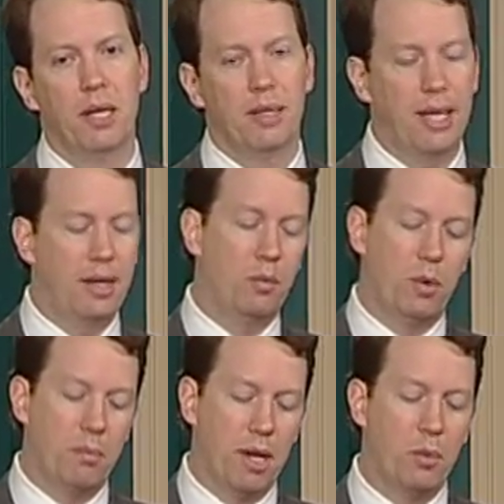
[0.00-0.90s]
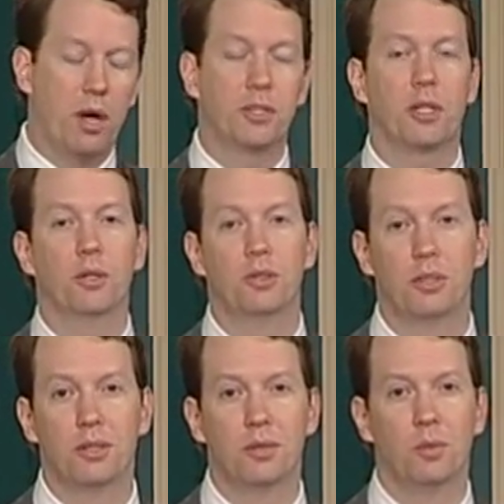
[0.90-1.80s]
then when my watch
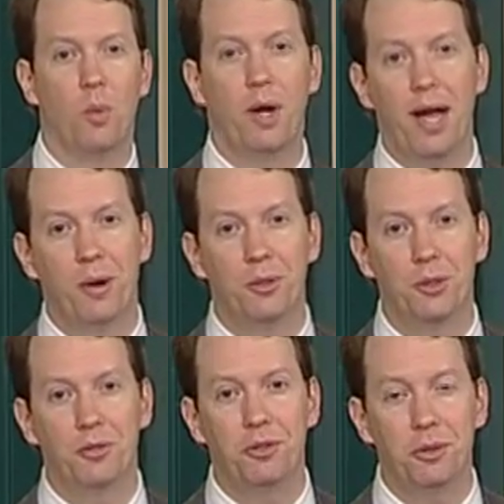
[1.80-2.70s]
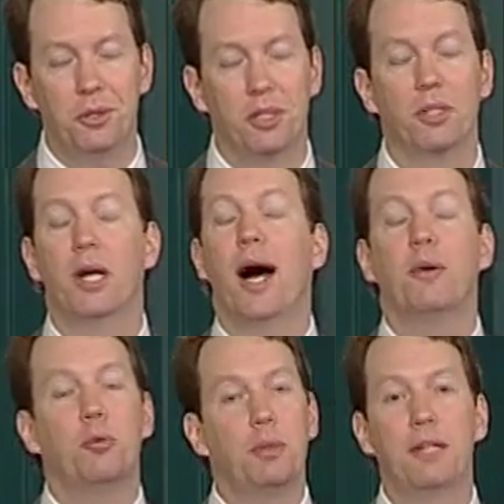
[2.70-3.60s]
goes 1 hour to the future, I
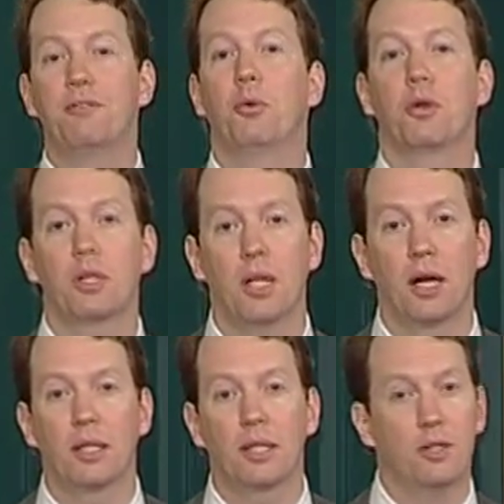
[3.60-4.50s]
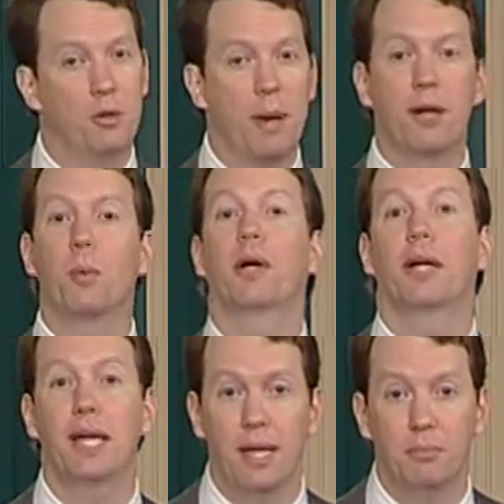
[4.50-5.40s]
will be at 4 o'clock no matter where
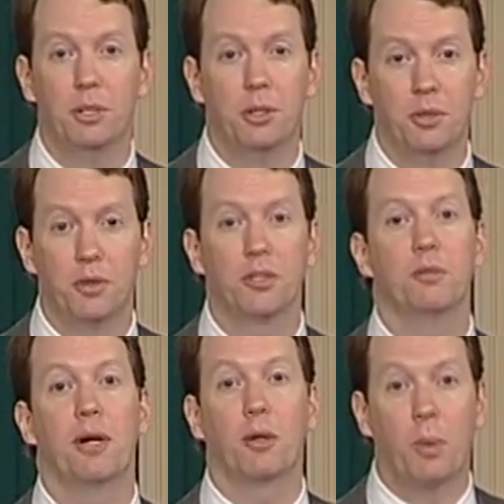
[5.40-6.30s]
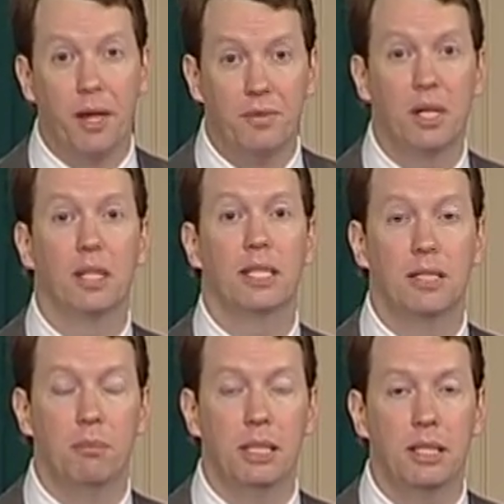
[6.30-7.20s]
I am in the universe, no matter what I've done
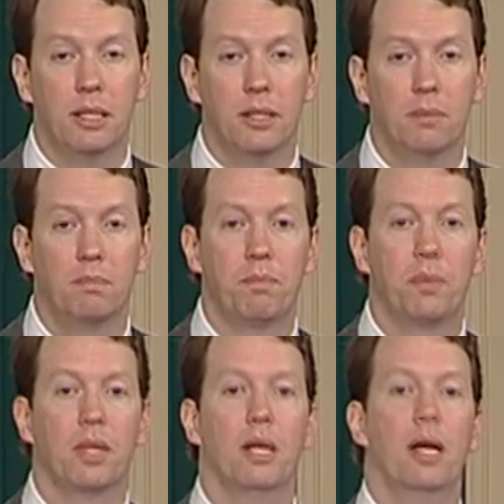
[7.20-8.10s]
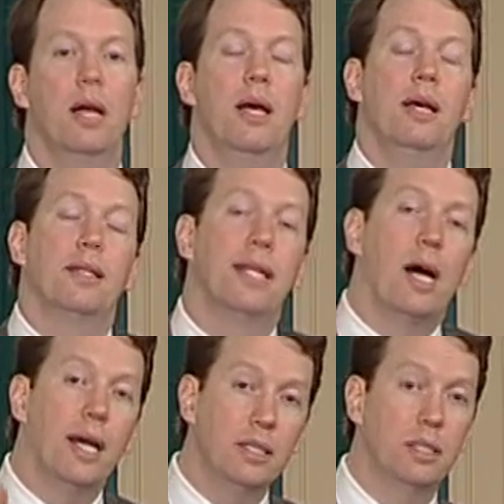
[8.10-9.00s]
in the meantime. Then
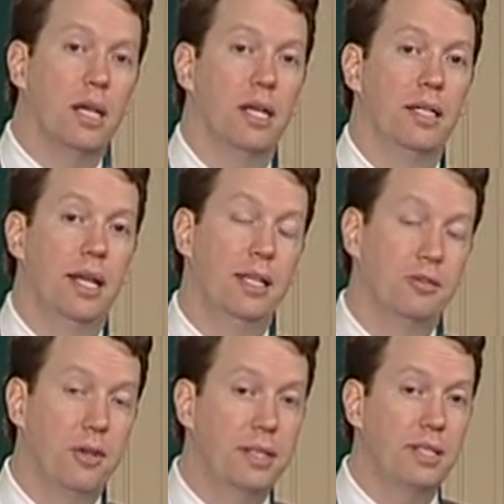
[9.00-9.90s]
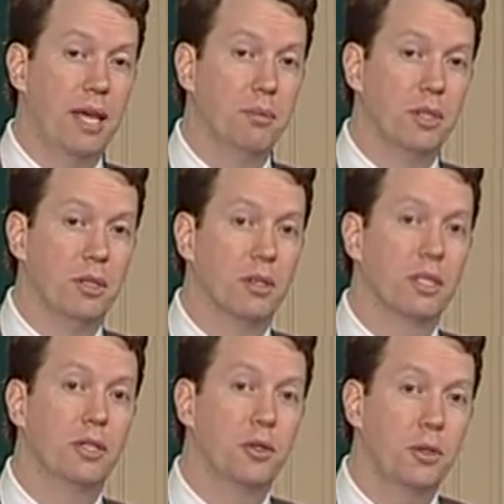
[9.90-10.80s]
Einstein and his friends came
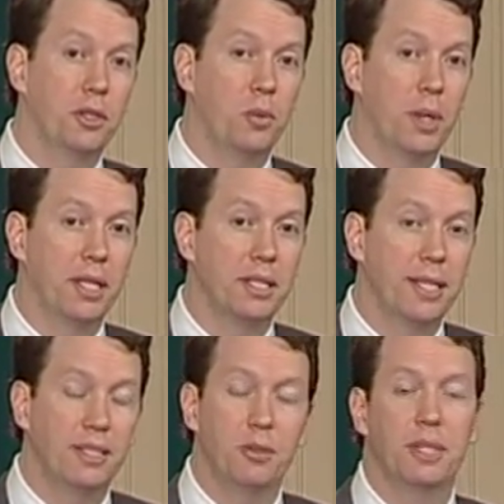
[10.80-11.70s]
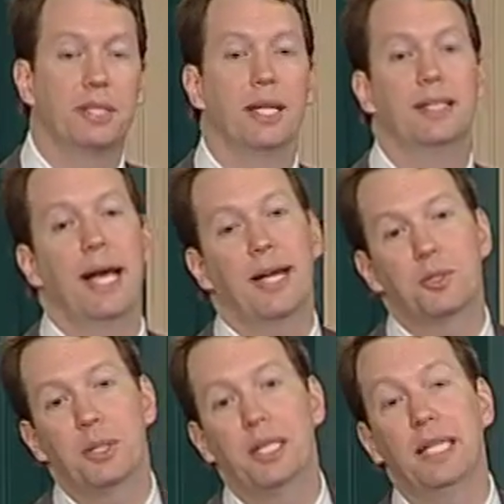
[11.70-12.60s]
along in the early 20th century and says,
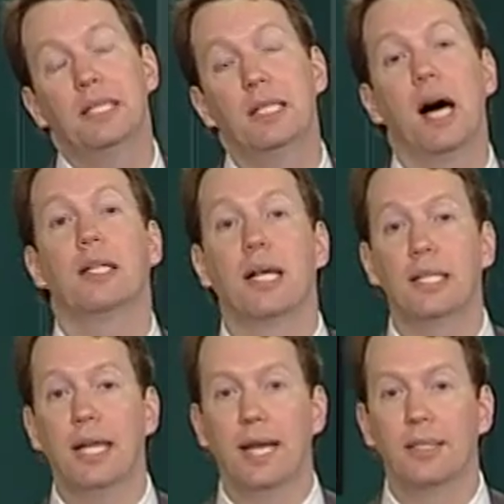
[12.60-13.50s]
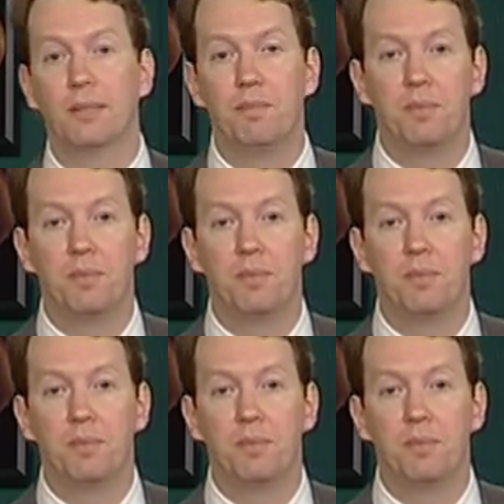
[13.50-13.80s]
actually, it's not like that.